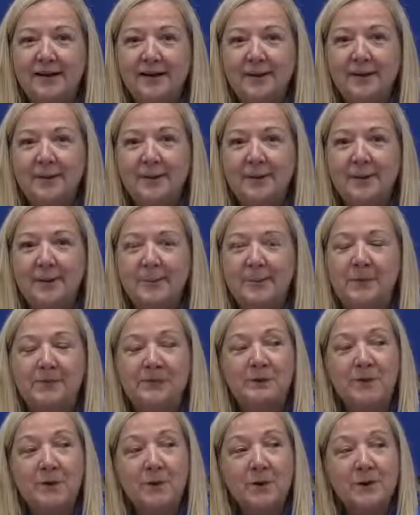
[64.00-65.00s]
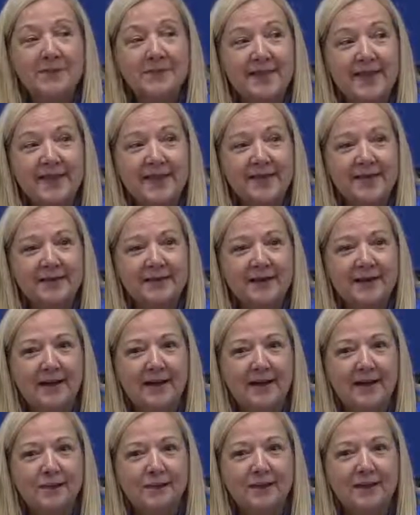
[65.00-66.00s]
Before that,
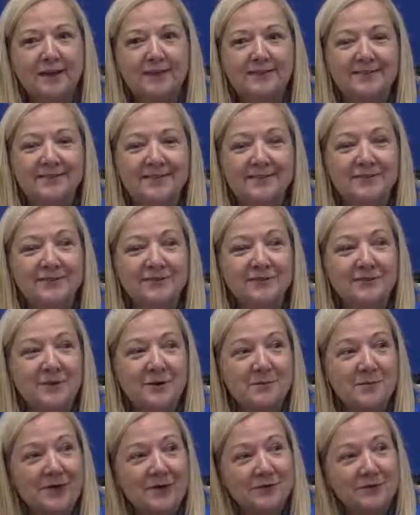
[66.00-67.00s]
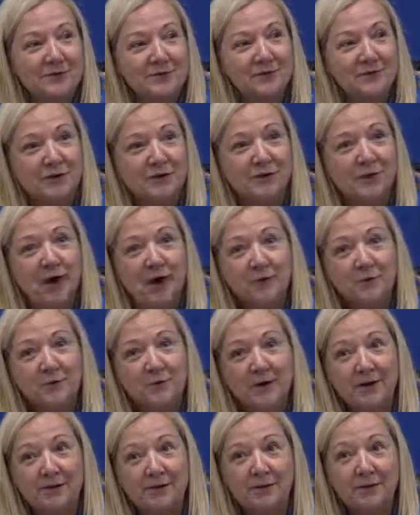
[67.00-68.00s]
I was a district manager for Cracker
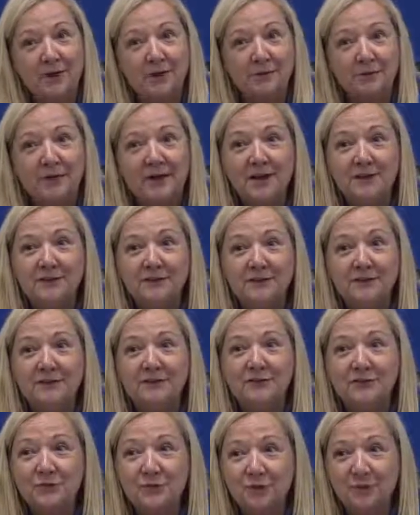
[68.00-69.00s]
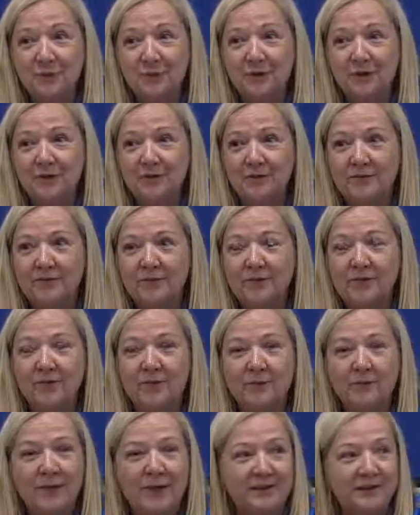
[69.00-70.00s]
Barrel Old Country Store
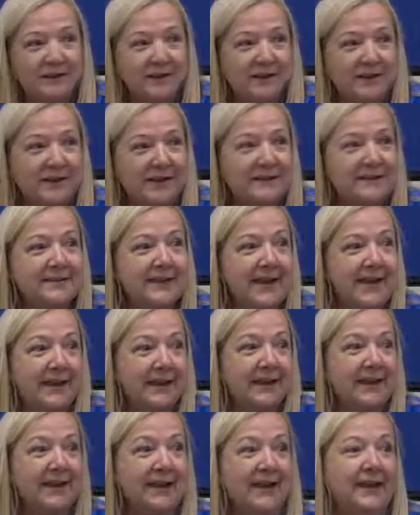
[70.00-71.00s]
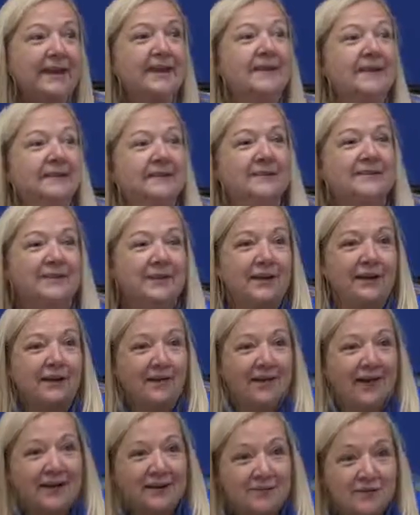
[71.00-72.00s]
for Western Kentucky. So
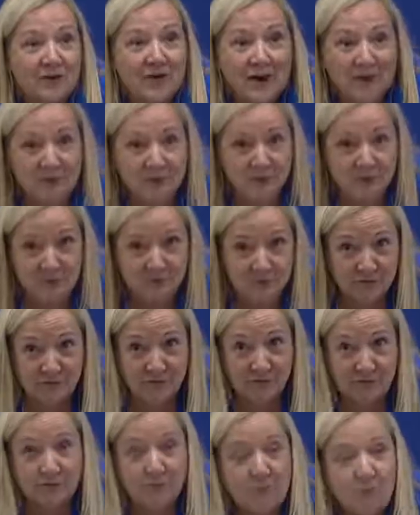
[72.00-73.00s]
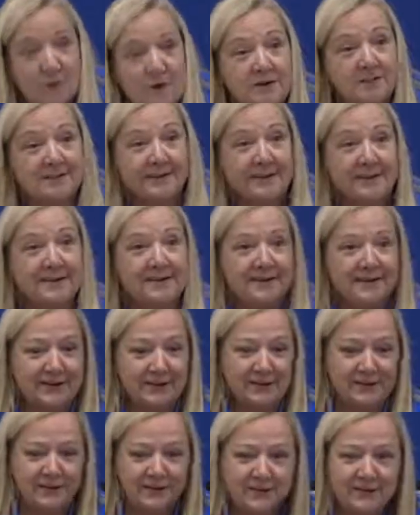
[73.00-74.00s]
I traveled for 14
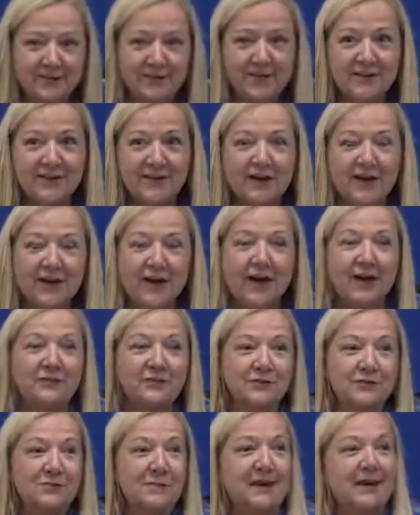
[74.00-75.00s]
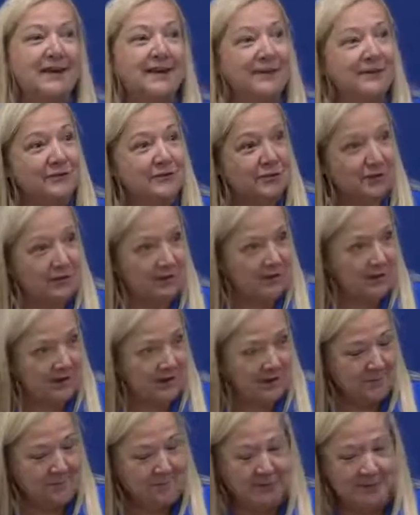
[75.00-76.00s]
years, all through my kids growing
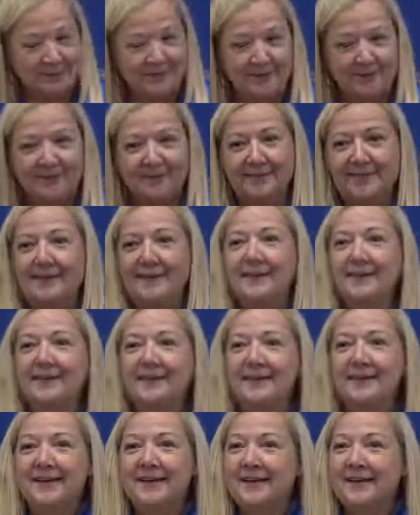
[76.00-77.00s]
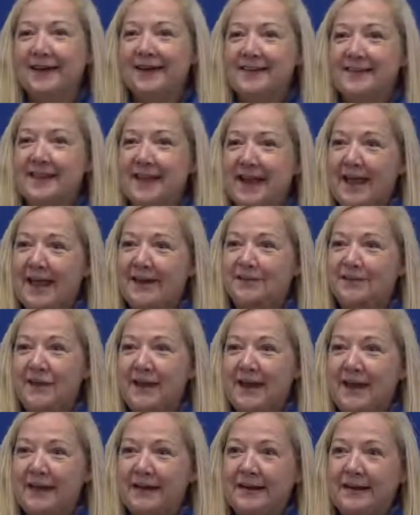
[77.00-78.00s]
up basically. And then I had
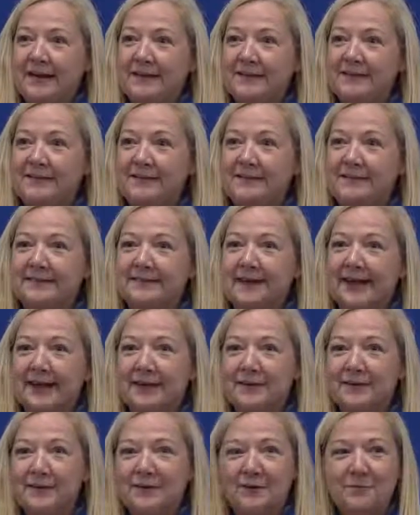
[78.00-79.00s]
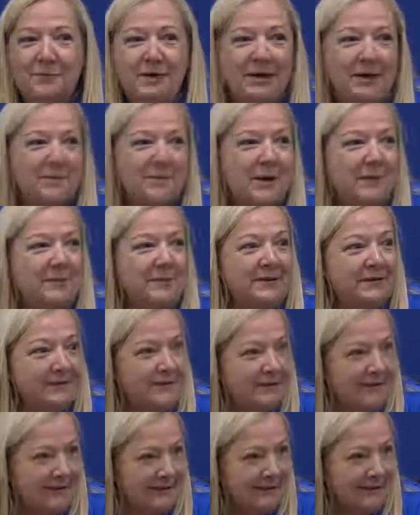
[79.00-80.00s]
grandkids and decided, you know what, I'm not
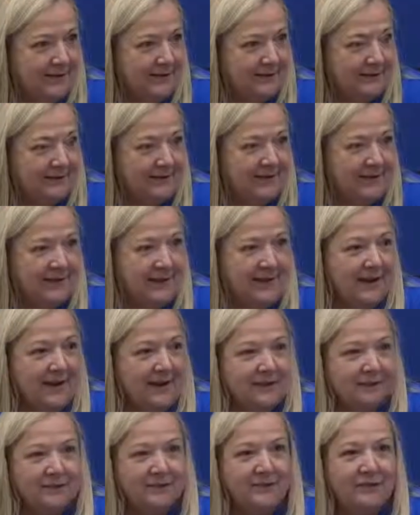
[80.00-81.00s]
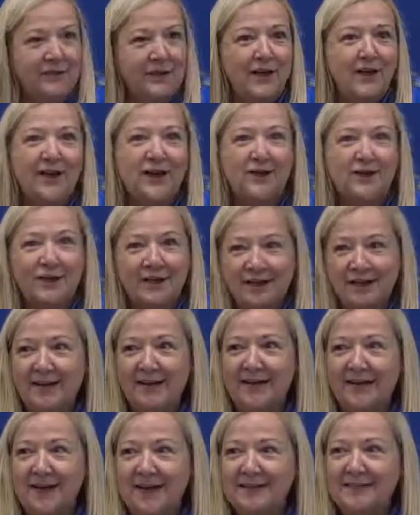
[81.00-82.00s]
missing this. And so
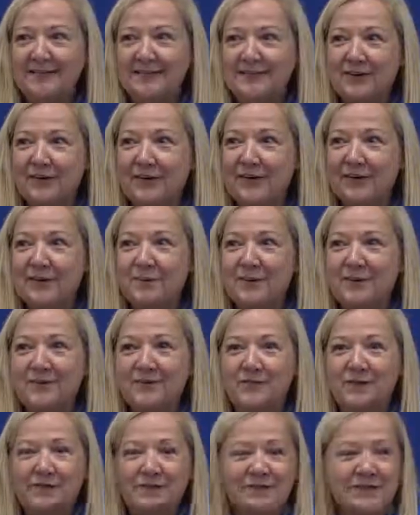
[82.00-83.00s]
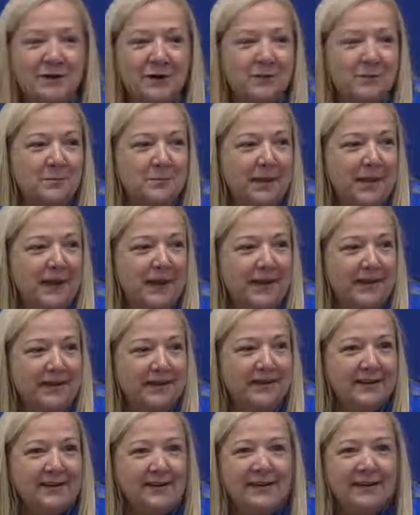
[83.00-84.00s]
I started with Fifth Third
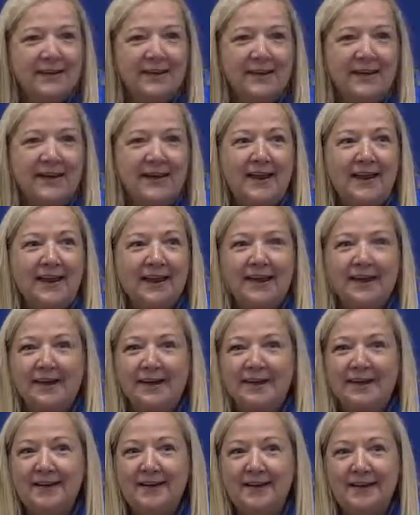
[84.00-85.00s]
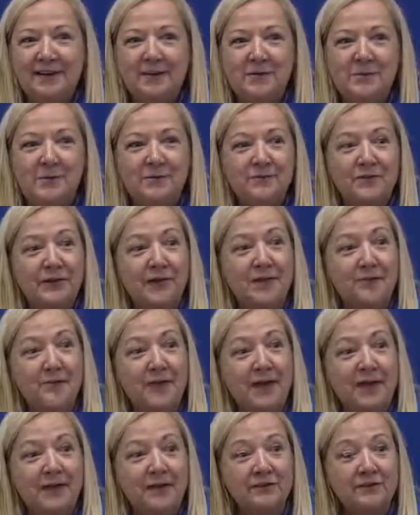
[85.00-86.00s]
Bank. And I've been very
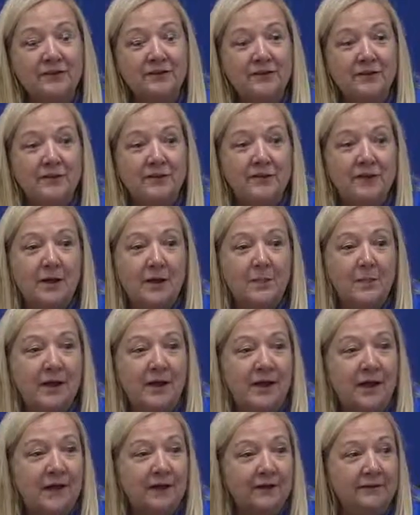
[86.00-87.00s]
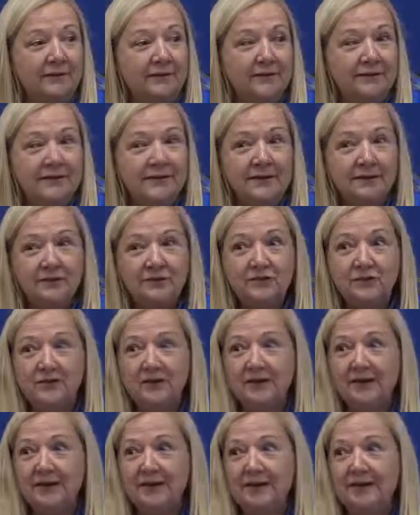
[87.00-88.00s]
passionate about
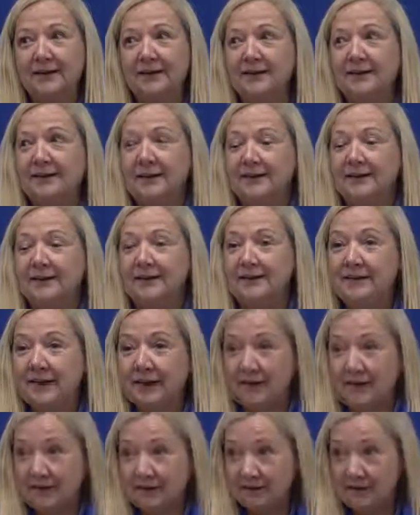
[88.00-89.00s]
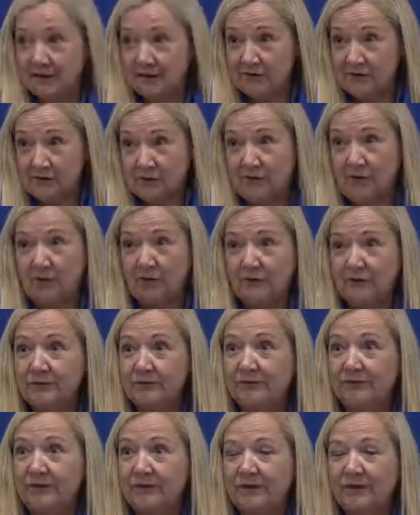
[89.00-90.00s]
teaching young
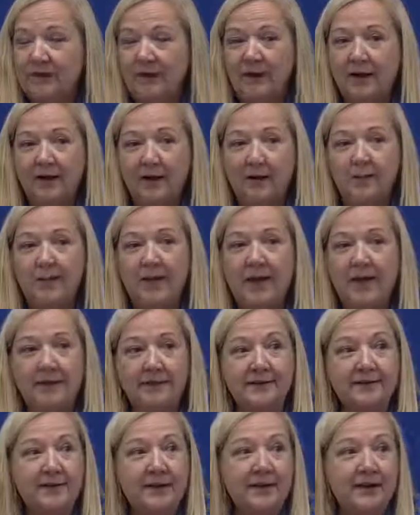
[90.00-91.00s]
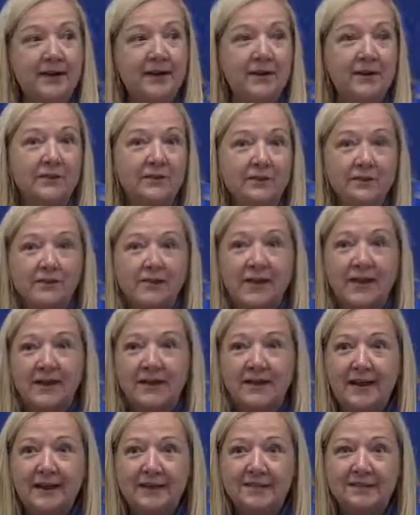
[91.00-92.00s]
adults how to take care of their
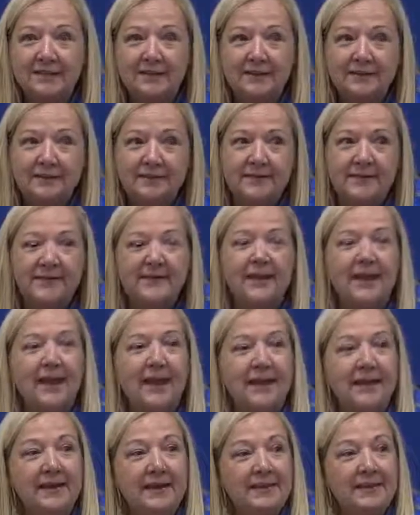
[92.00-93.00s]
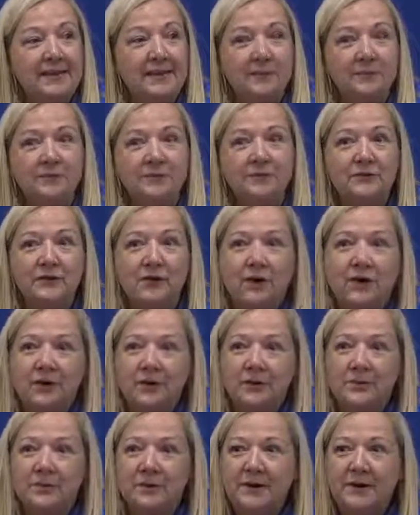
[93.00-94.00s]
finances and get them
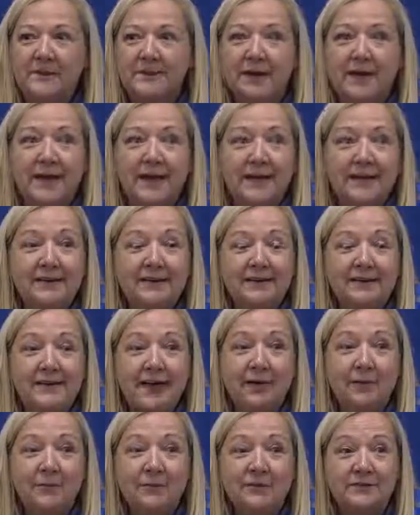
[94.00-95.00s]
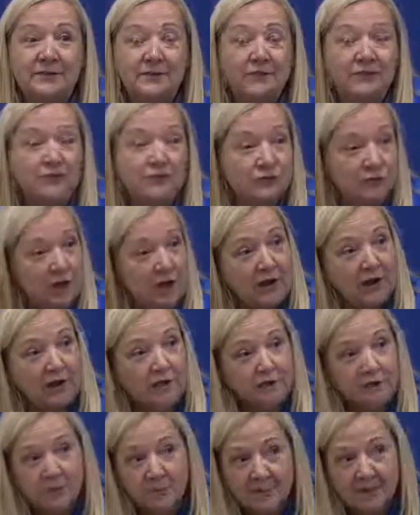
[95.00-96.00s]
started, because that was a
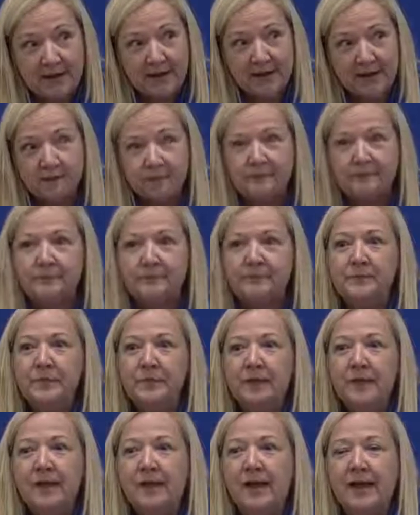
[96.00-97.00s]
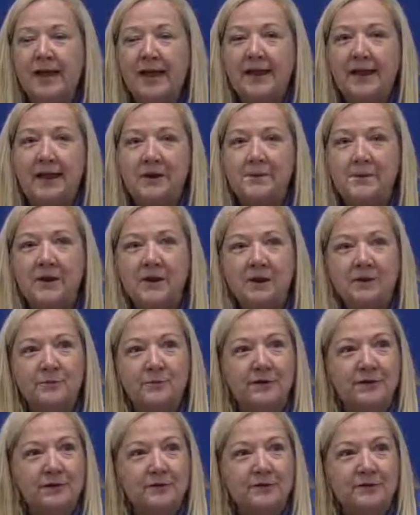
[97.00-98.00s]
struggle for me. I got married
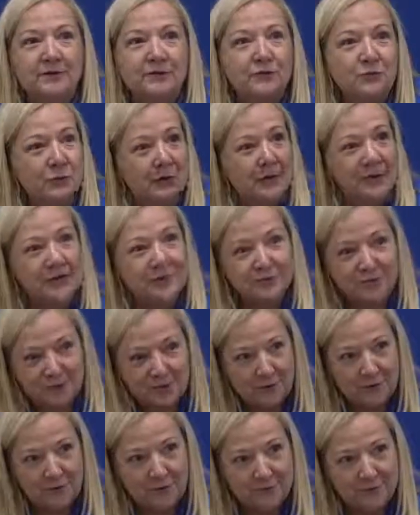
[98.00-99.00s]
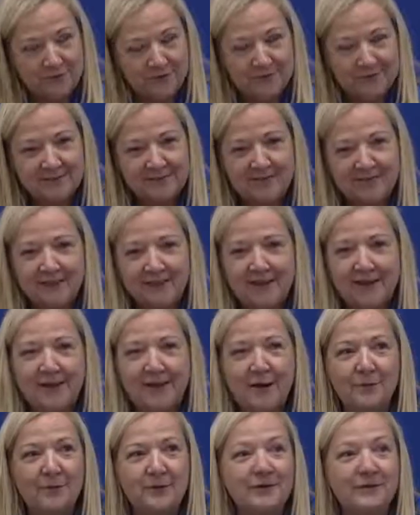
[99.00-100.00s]
when I was 20 years old.
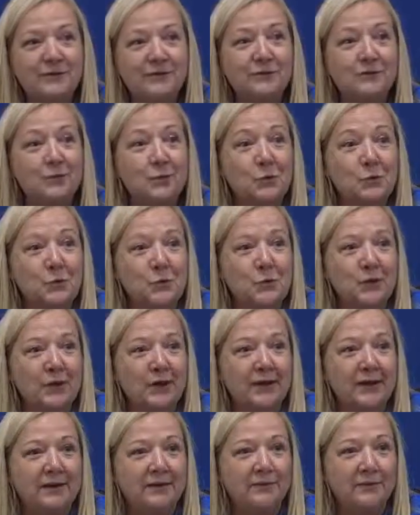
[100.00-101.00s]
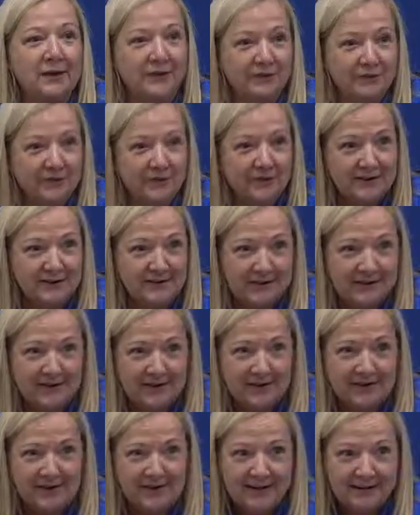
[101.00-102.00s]
I went to school in Western
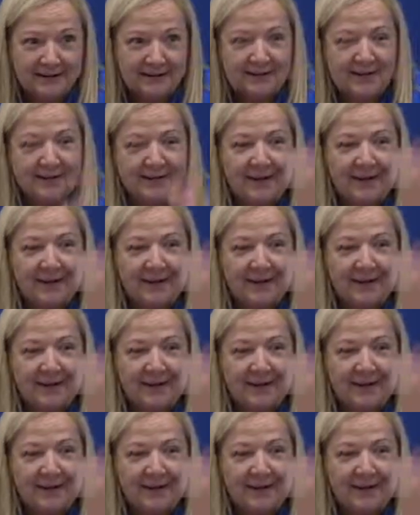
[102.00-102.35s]
Kentucky